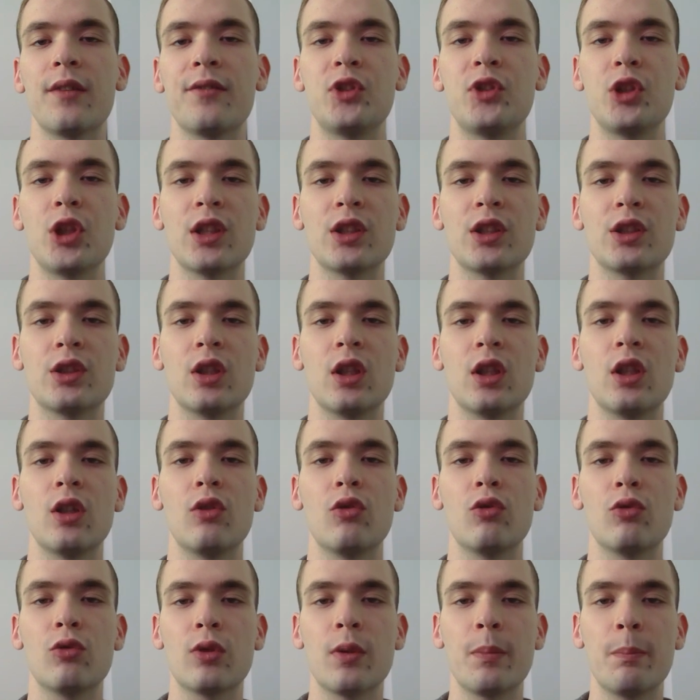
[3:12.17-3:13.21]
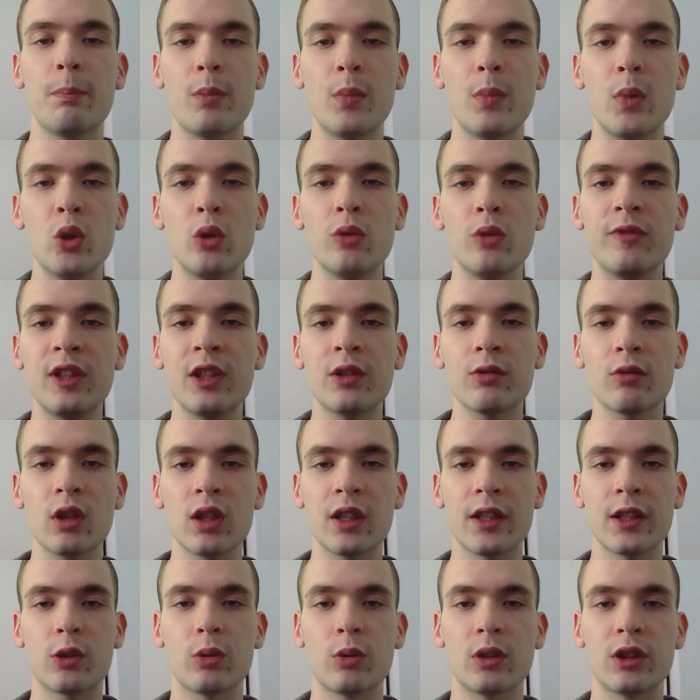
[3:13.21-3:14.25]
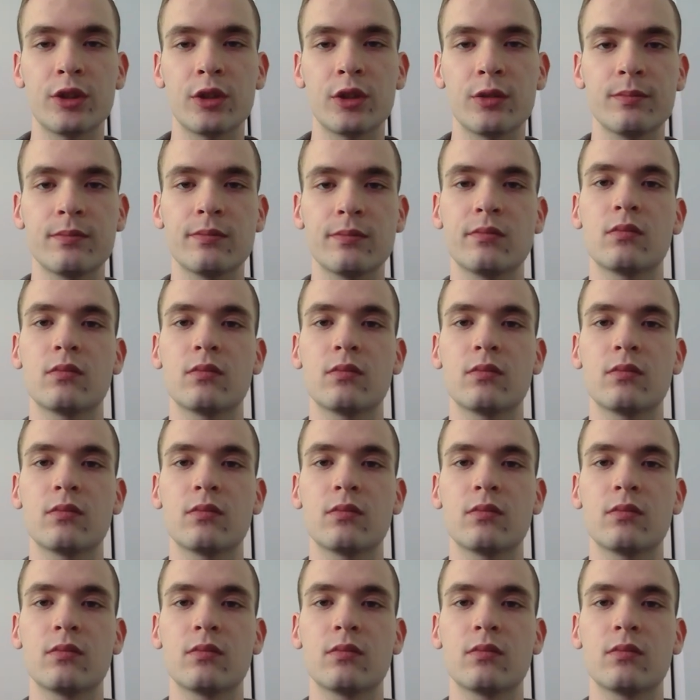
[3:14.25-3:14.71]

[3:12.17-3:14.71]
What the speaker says: of just removing Relinquished.